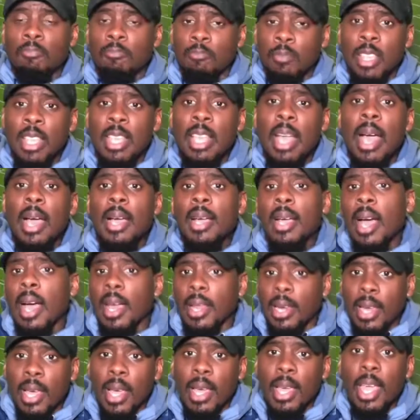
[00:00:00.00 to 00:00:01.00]
he got
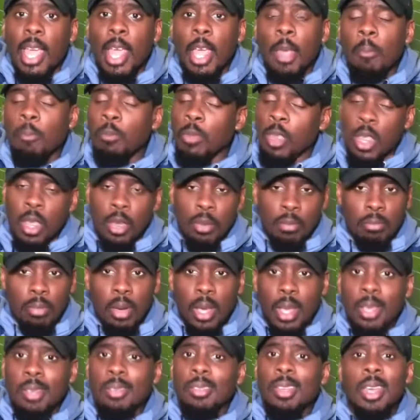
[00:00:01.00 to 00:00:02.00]
that game.
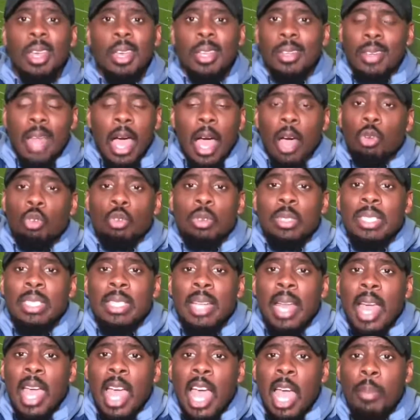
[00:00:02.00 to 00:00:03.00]
But I don't see
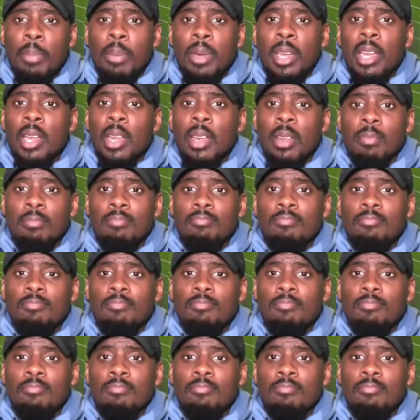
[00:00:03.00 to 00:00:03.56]
that happening